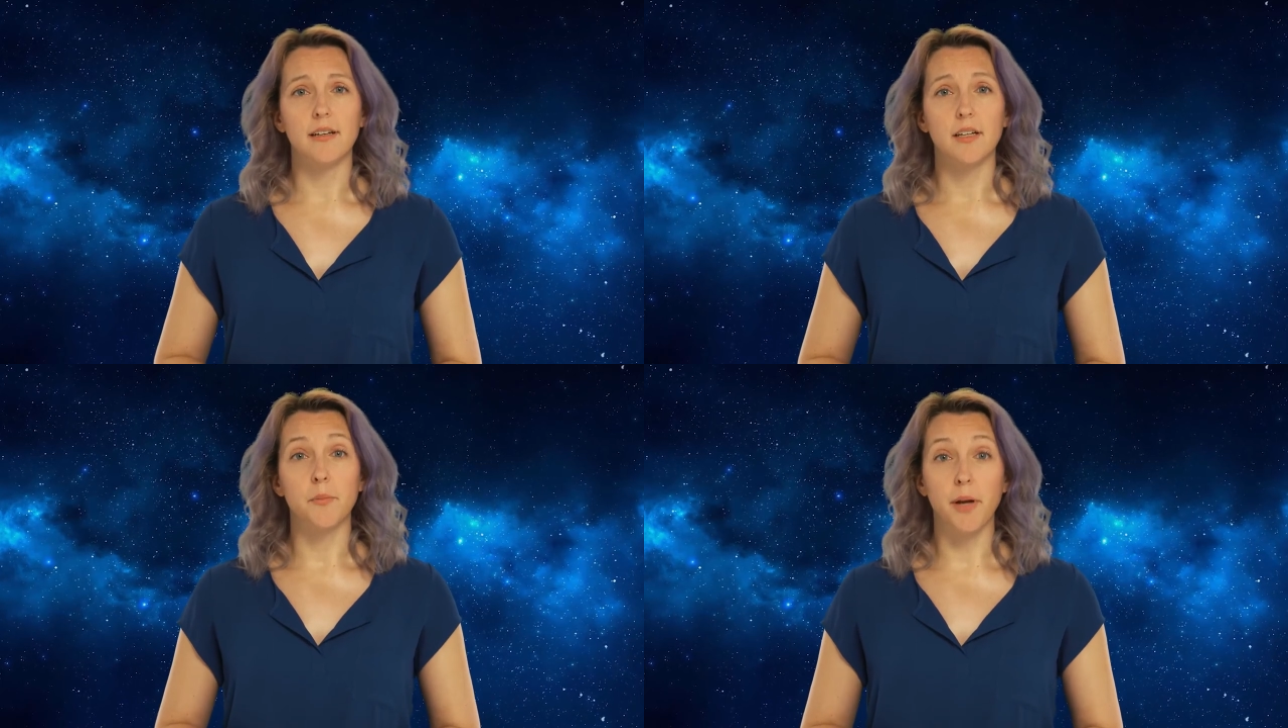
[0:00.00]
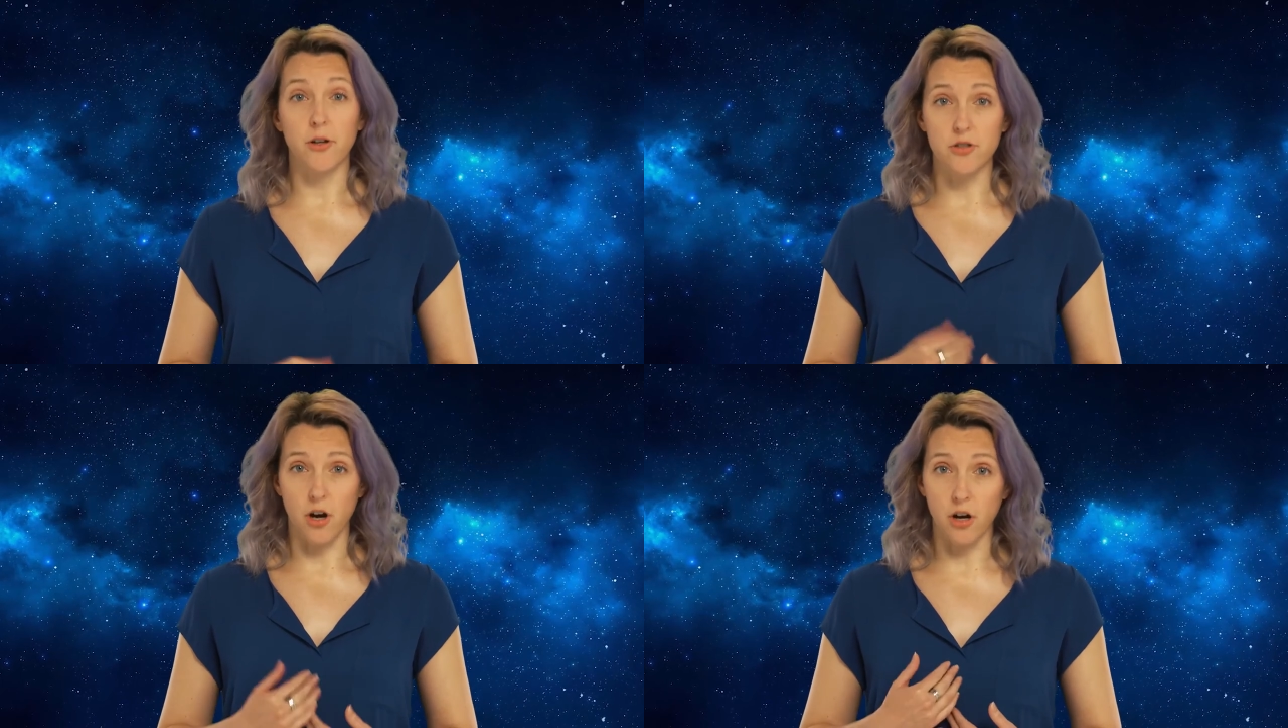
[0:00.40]

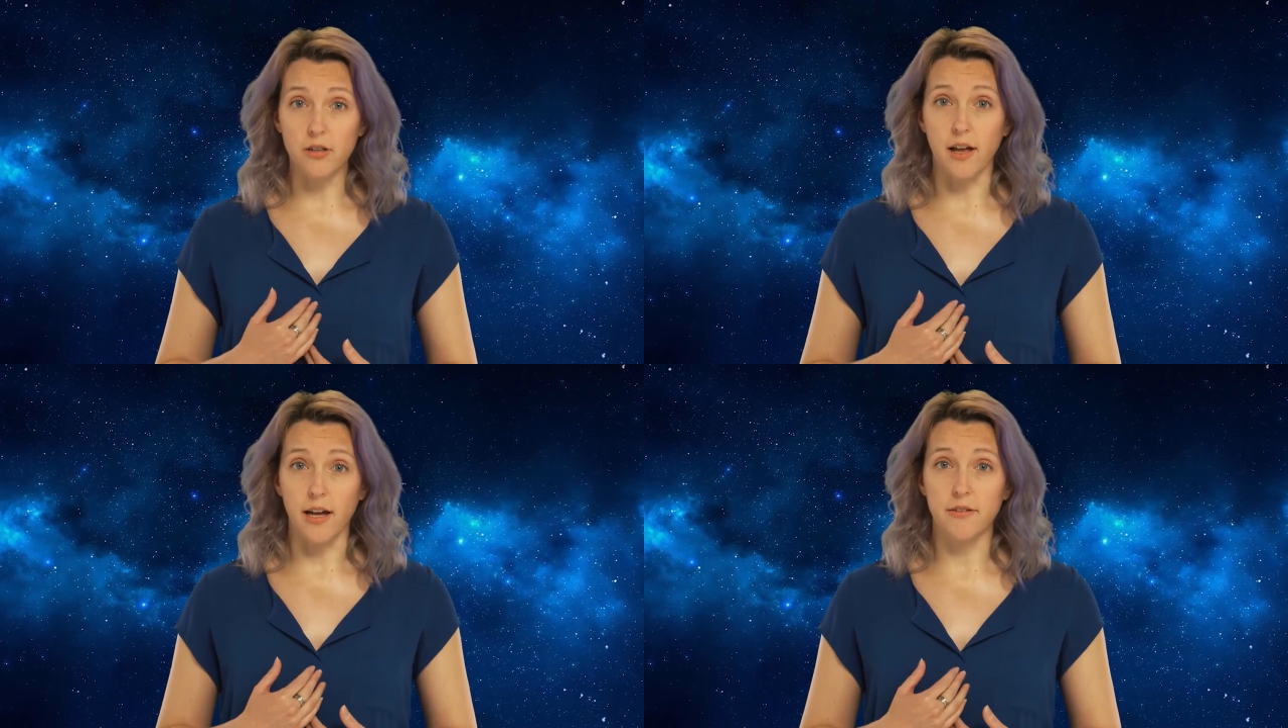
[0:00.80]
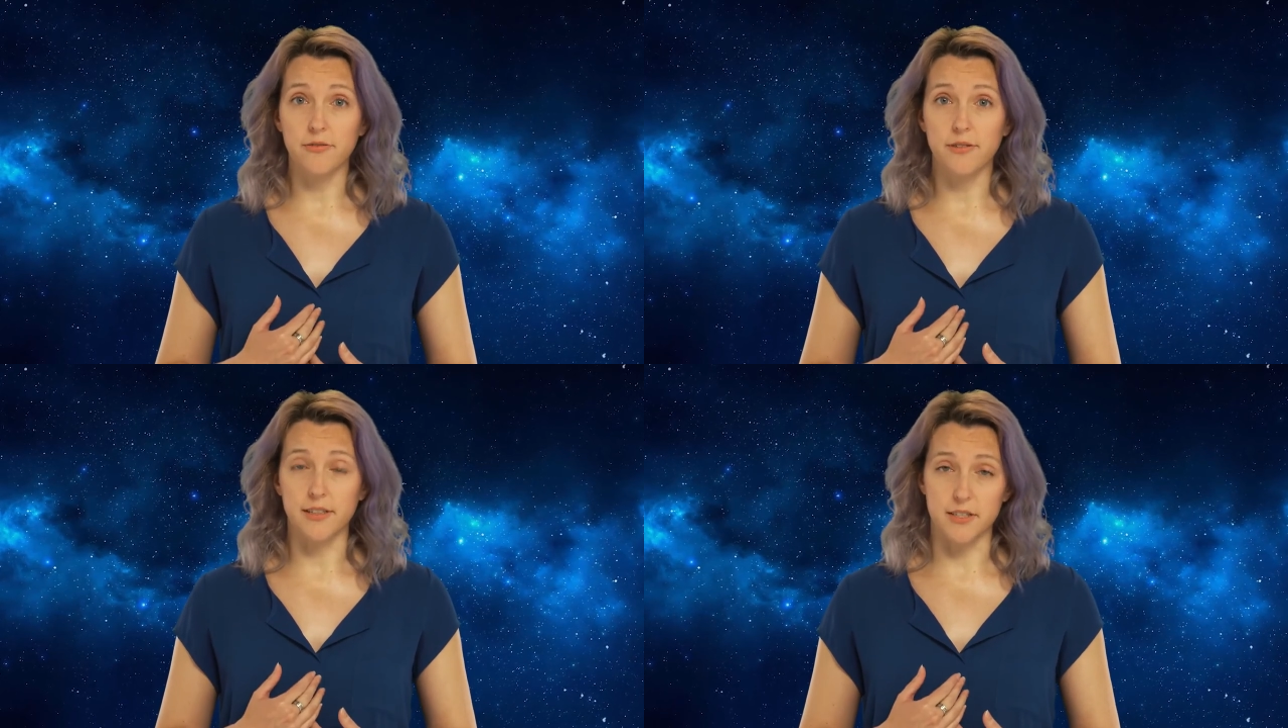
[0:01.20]
compares our life
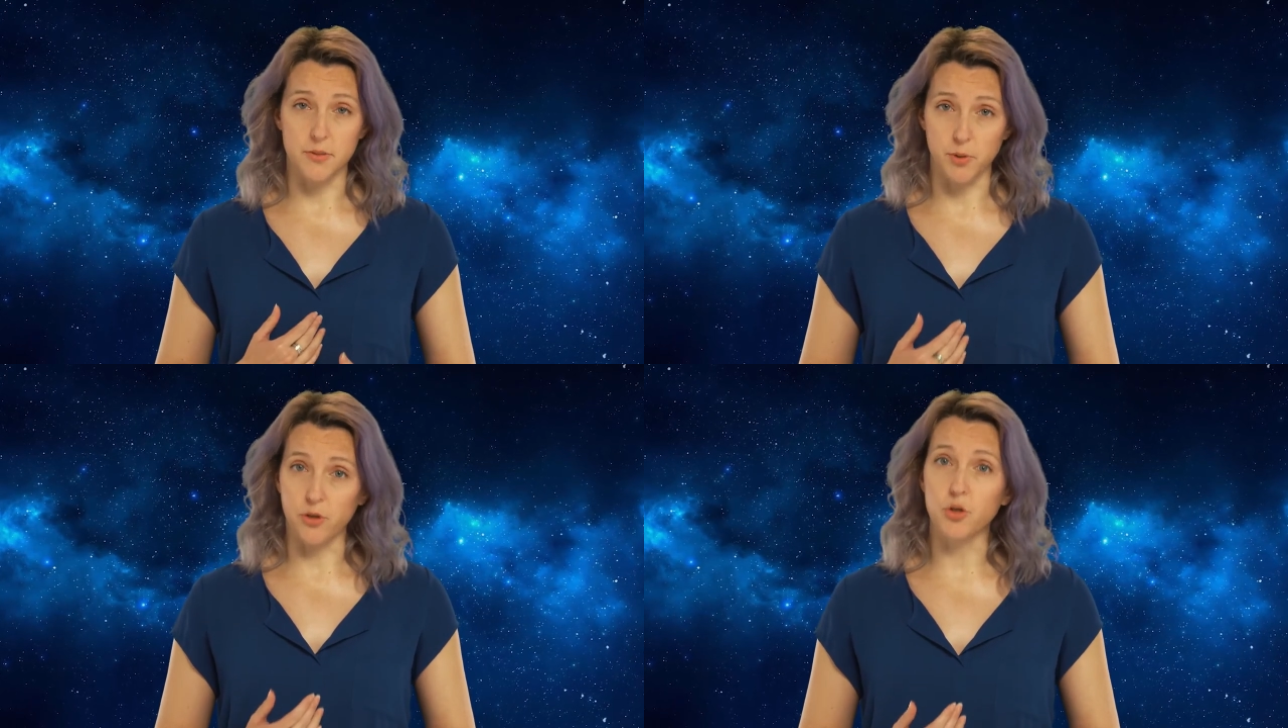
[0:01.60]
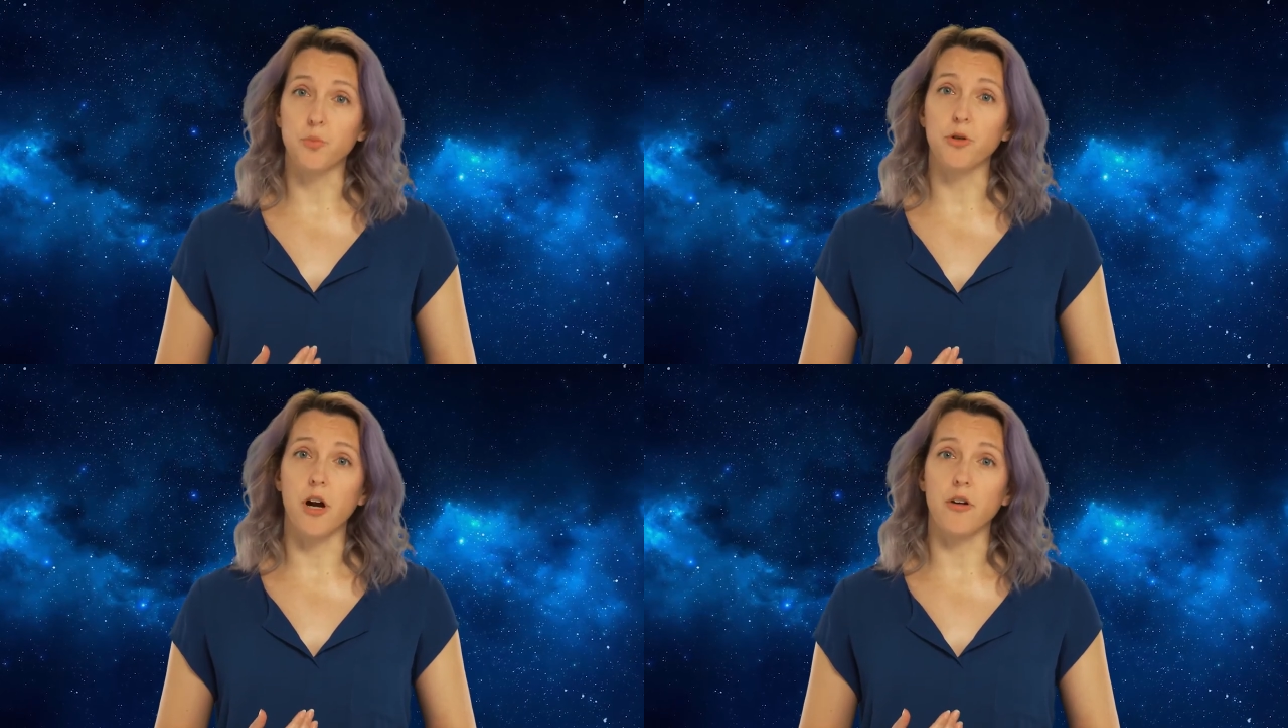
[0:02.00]
and spiritual
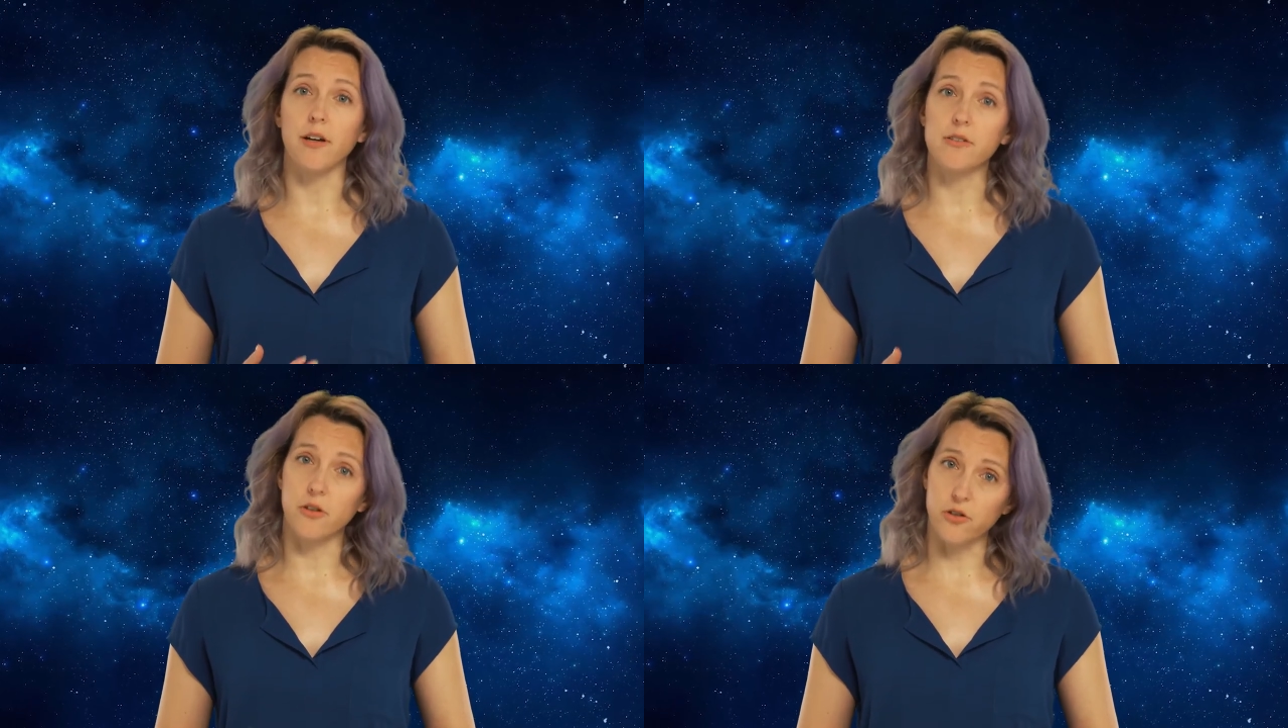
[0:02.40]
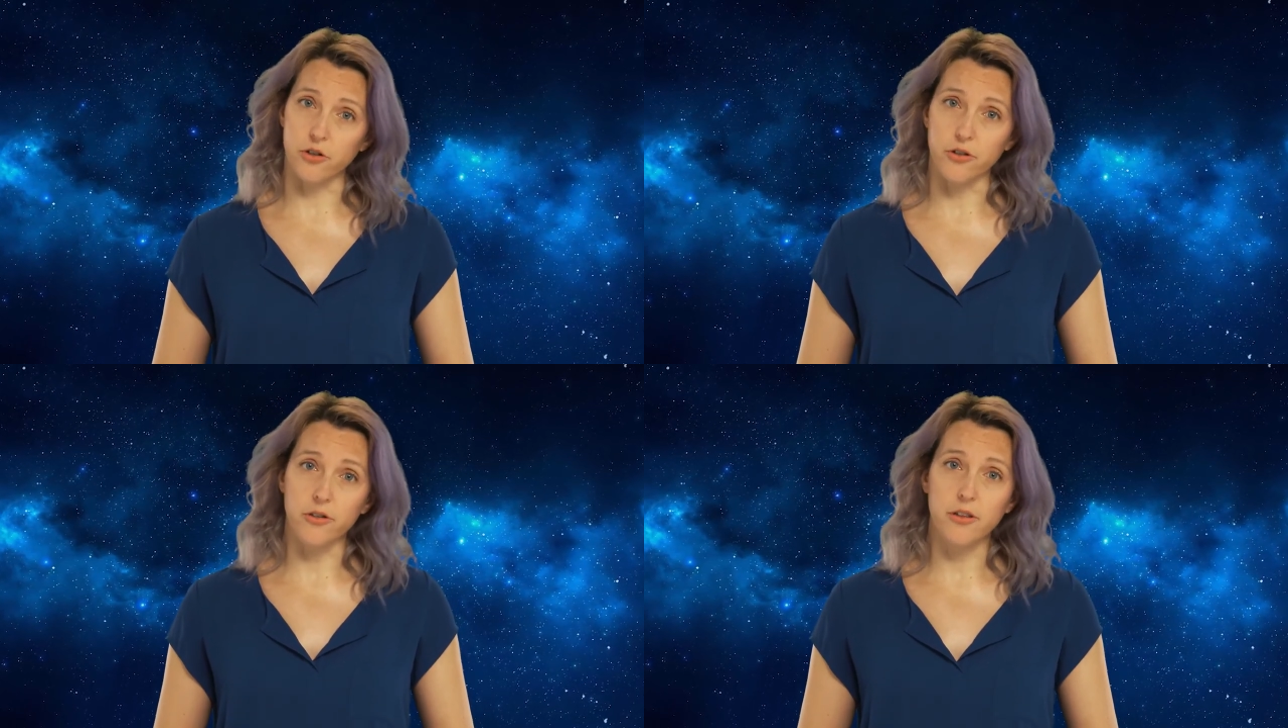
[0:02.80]
progress on
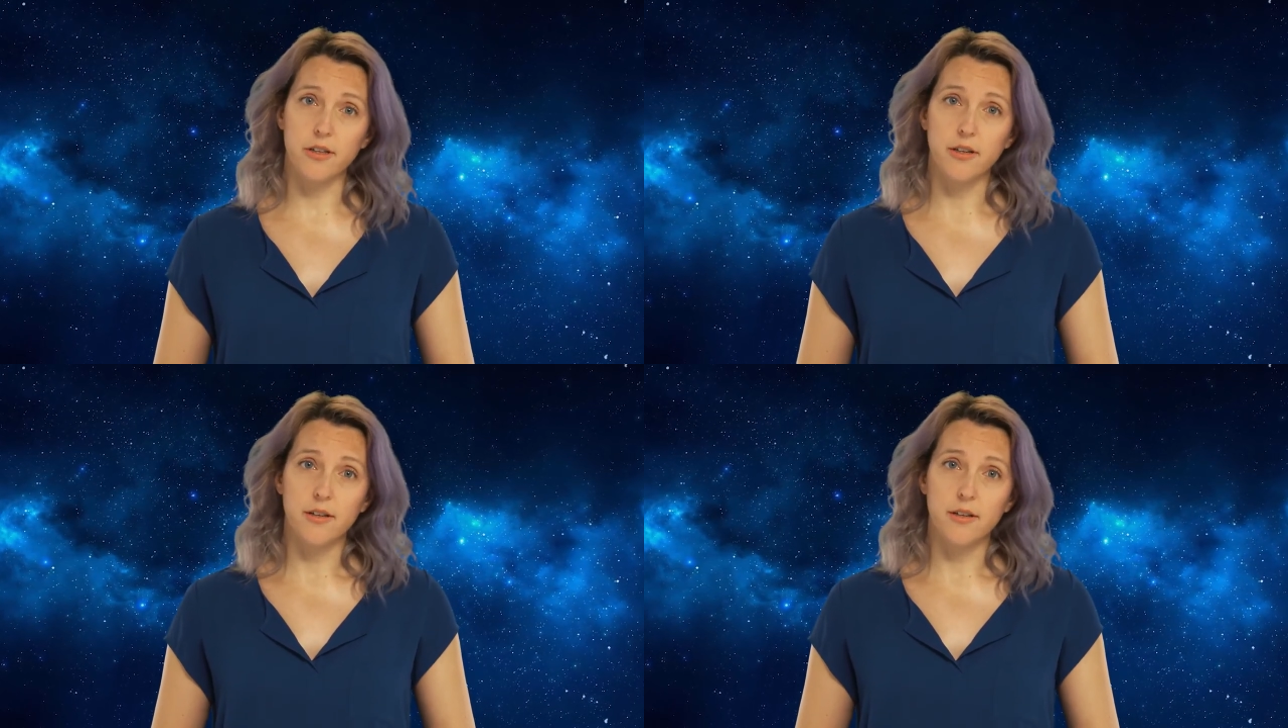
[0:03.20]
earth